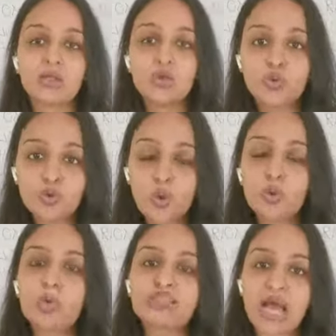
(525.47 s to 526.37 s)
you can
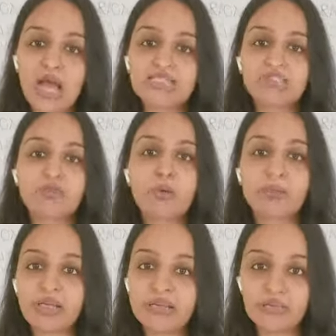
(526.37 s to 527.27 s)
always ask for
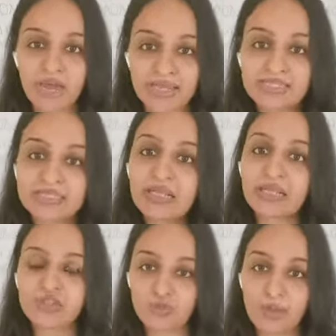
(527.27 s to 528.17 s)
millet rice.
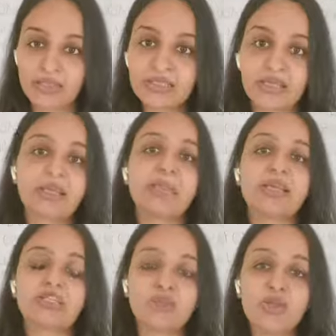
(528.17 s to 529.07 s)
That is one thing,
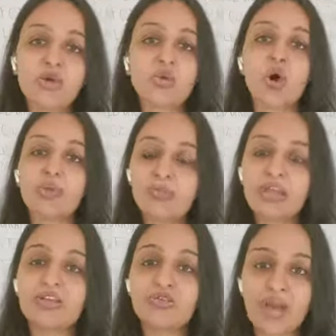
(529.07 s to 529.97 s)
because when you call
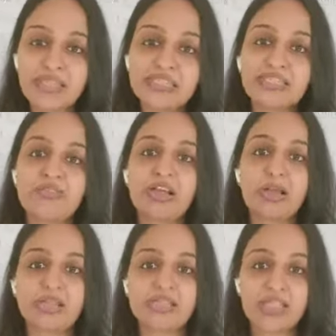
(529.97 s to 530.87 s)
millet rice, they will
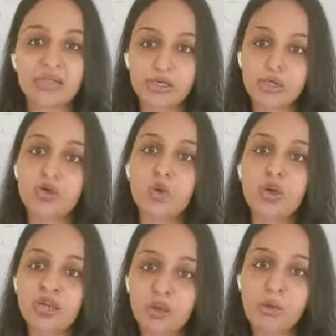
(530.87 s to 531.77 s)
understand that you're
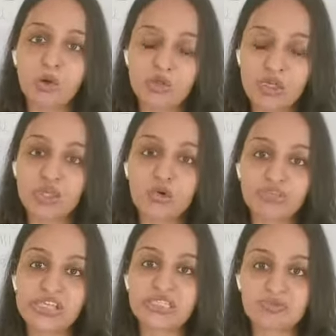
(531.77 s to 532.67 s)
talking about any
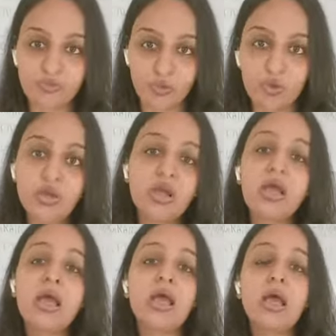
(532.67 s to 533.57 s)
of these four.
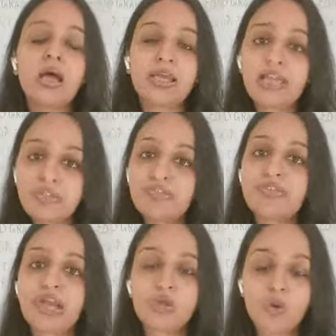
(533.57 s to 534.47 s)
If
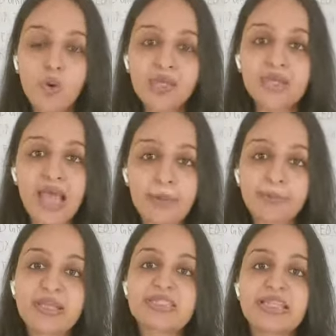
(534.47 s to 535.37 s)
at all it
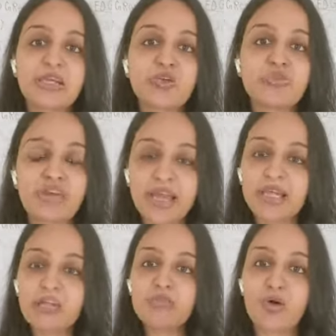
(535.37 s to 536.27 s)
happens that you
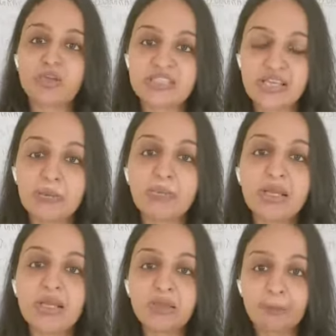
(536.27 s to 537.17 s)
find a foxtail
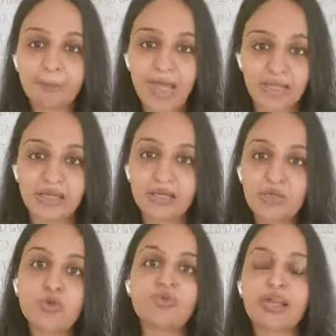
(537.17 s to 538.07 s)
millet packet,